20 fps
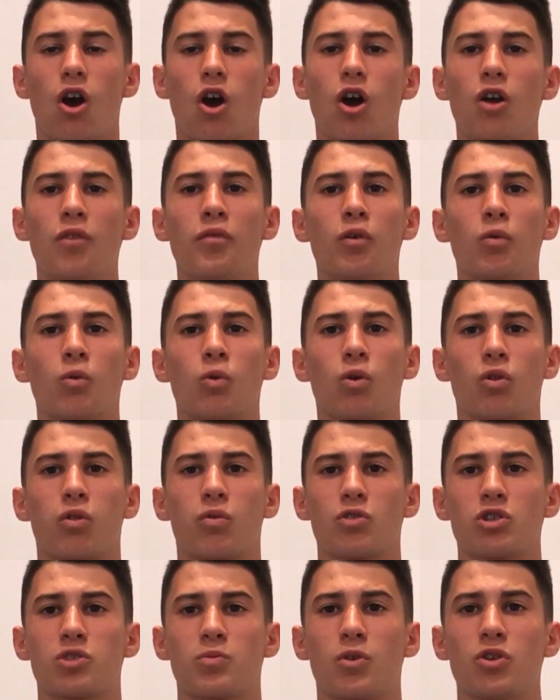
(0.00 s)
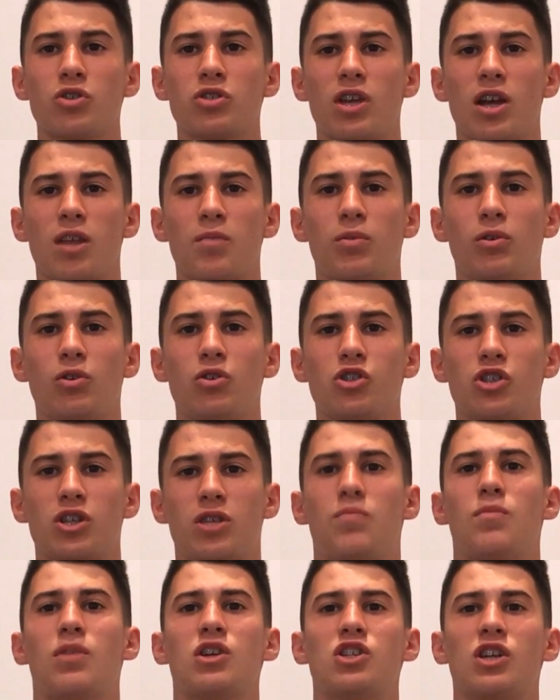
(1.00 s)
Overall, the response to air pollution
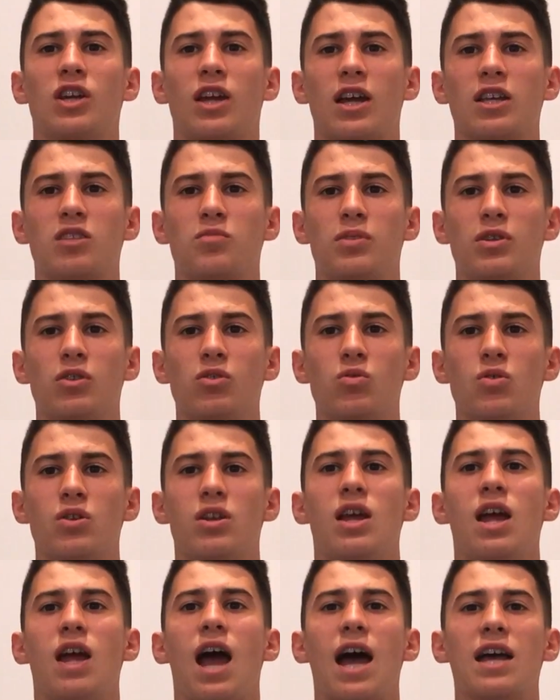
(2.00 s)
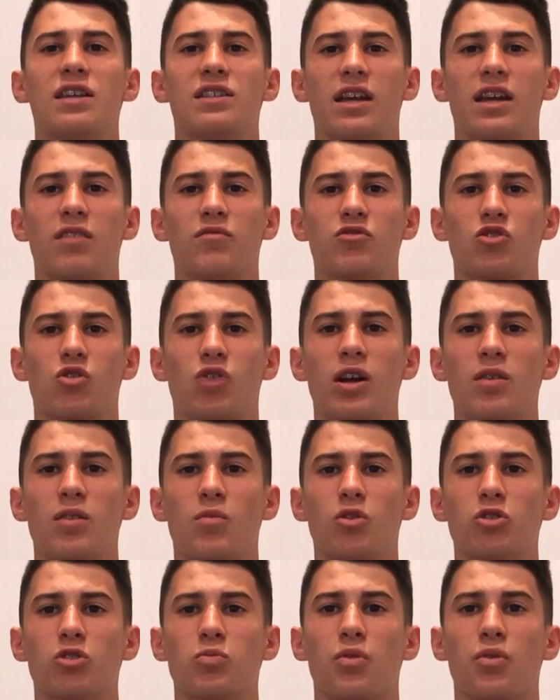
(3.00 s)
in Beijing has been good, as they have tried
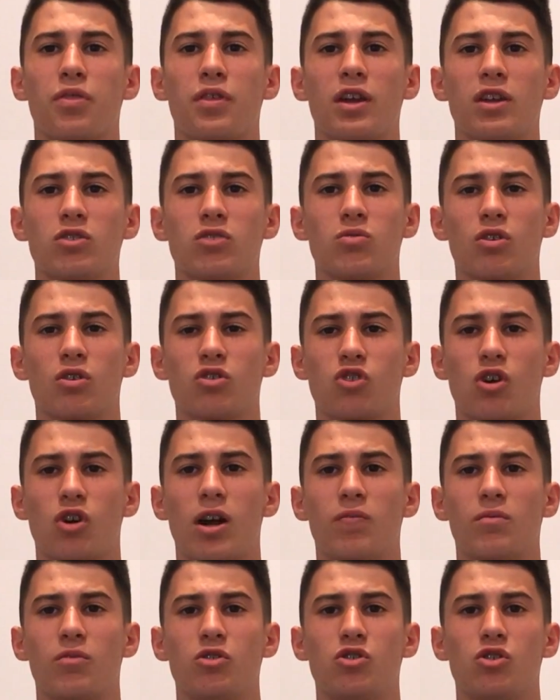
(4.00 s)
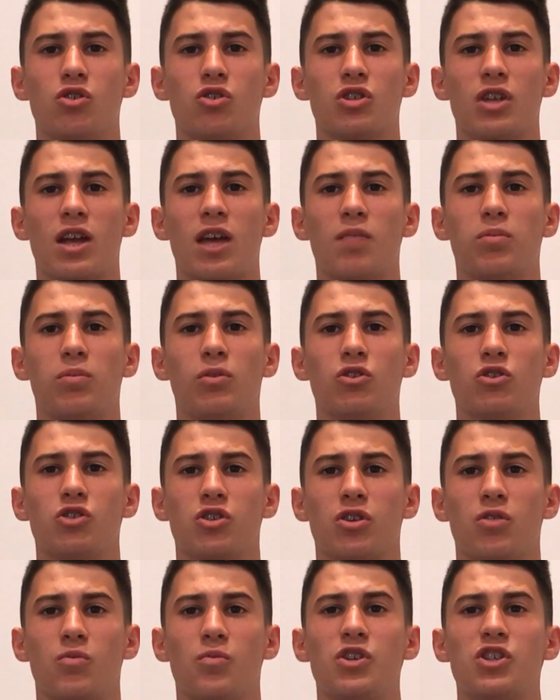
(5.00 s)
multiple things to try and reduce air
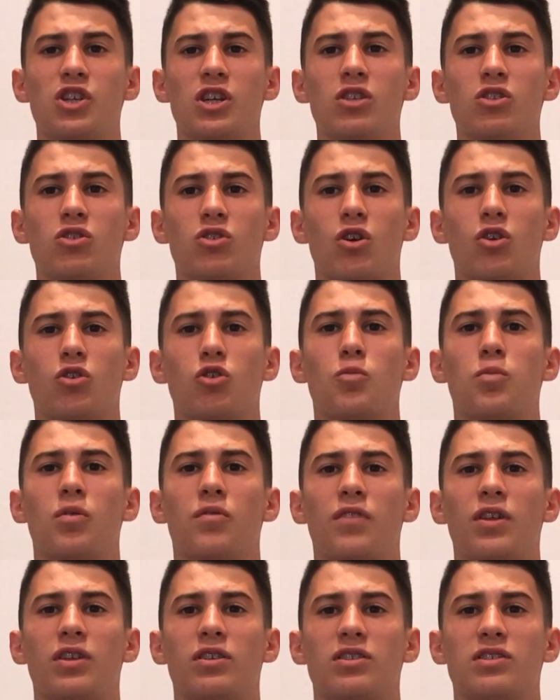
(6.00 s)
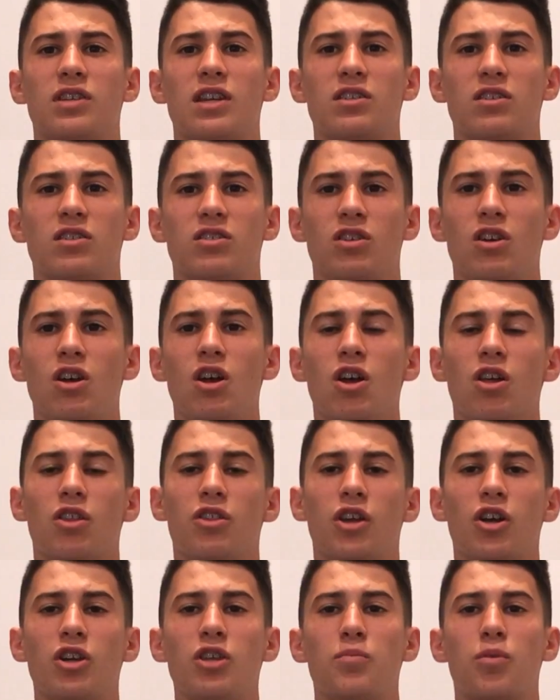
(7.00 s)
pollution, which in turn could prevent diseases.
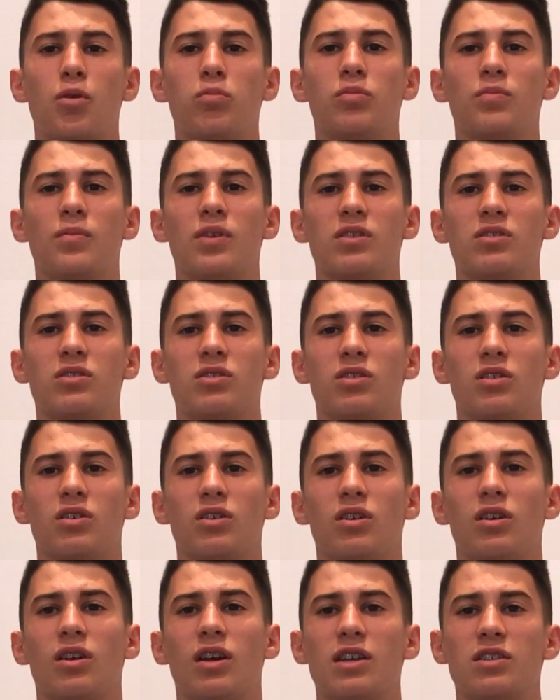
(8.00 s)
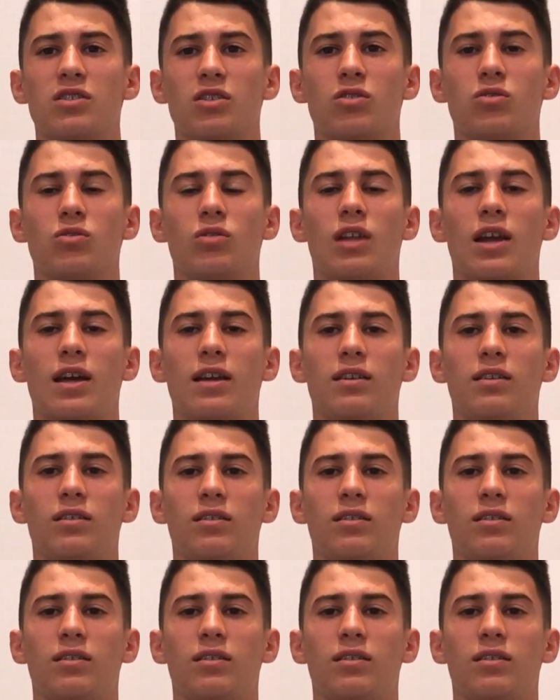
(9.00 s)
The only problem is it too late?